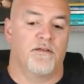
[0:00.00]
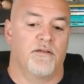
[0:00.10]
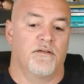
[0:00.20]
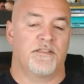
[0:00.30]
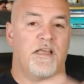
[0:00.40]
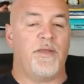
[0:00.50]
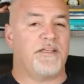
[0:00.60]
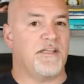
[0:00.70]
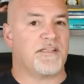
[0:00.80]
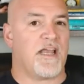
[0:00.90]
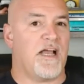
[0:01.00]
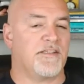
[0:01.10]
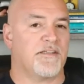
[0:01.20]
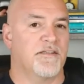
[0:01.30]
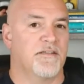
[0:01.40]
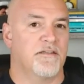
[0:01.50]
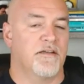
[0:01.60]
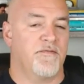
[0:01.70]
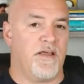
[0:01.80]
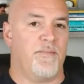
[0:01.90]
Does that make sense, guys?
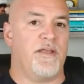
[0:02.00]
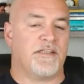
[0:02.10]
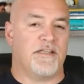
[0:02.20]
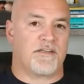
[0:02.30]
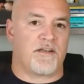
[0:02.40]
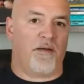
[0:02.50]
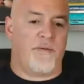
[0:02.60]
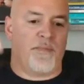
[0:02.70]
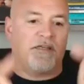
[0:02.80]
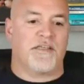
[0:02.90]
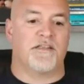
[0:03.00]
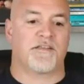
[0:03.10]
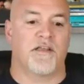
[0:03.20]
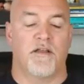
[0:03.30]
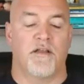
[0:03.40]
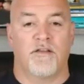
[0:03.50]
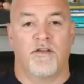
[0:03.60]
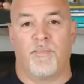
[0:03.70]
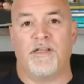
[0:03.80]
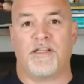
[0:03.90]
Does that make sense? Comment makes sense.
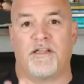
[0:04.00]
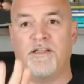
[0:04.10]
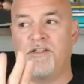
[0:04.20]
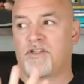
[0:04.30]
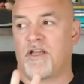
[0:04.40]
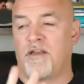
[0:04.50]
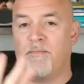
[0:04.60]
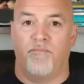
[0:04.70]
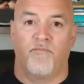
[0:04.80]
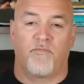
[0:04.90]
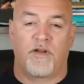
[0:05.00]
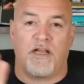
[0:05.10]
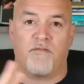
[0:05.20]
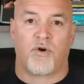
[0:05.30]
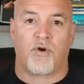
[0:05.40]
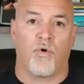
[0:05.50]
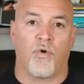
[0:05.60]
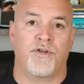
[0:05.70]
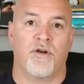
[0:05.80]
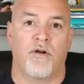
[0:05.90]
You're basically just going to kind of
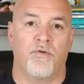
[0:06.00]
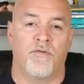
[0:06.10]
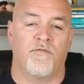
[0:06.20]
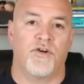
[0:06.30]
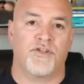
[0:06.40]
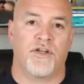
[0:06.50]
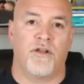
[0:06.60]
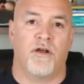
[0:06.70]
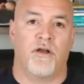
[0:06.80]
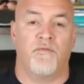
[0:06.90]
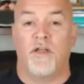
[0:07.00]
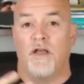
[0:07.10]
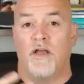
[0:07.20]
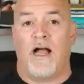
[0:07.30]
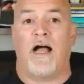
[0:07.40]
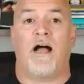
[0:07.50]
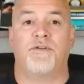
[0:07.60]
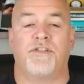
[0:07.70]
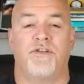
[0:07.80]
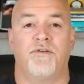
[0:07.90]
record your own version of how
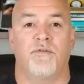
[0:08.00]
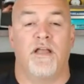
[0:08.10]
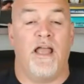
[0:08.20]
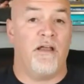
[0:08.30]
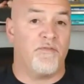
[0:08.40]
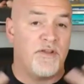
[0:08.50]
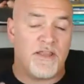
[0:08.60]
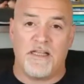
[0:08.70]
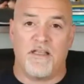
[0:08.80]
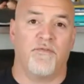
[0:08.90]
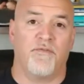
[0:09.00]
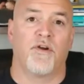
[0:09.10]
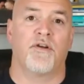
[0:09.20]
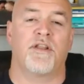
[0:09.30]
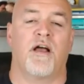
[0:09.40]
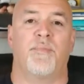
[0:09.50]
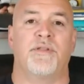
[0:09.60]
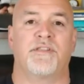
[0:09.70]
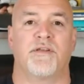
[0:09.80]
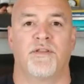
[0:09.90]
to, everything that you've learned up
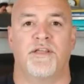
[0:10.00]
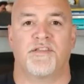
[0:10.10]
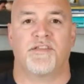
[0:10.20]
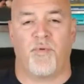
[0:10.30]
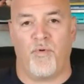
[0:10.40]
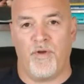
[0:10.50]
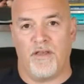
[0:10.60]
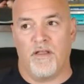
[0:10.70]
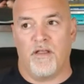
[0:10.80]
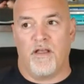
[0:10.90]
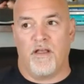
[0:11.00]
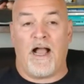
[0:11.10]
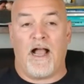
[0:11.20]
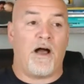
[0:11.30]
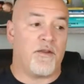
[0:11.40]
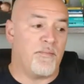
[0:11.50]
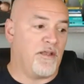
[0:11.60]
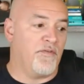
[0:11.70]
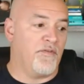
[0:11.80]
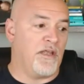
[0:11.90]
until this point, how to
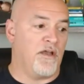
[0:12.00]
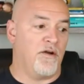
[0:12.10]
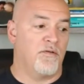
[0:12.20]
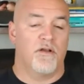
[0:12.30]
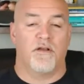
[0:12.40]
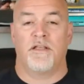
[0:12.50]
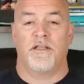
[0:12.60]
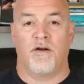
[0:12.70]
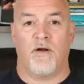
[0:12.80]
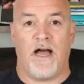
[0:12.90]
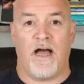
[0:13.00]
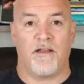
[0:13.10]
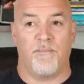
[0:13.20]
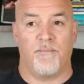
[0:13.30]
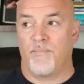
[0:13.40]
make a video, you know, how to